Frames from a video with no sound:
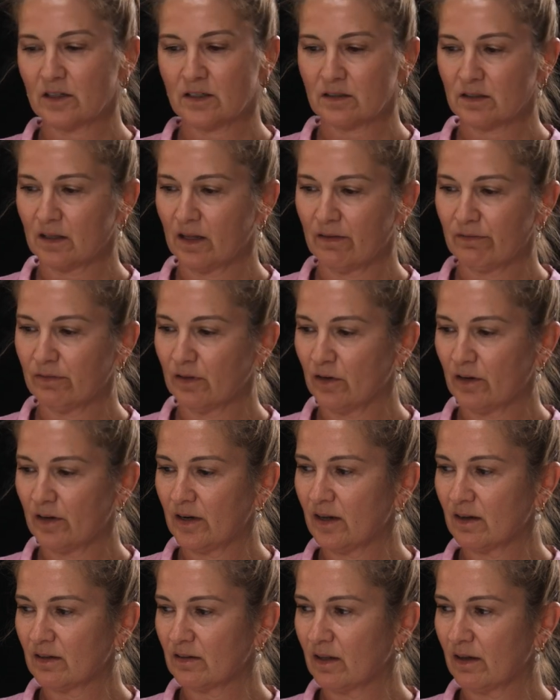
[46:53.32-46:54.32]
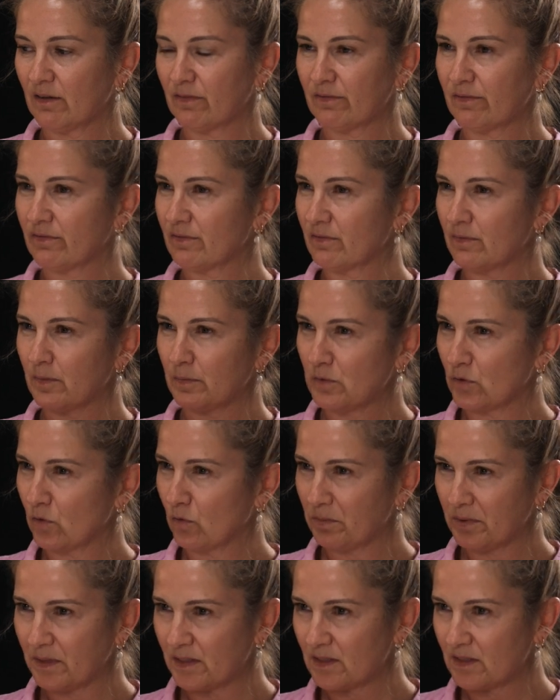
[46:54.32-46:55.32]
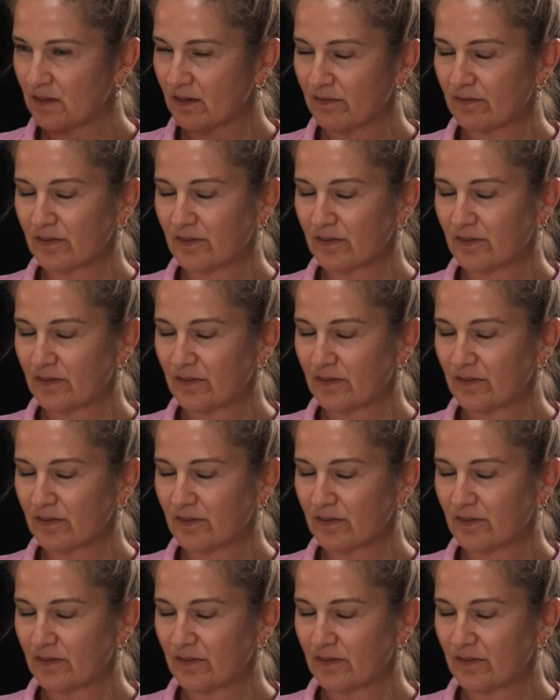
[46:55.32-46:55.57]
just love learning, love absorbing stuff.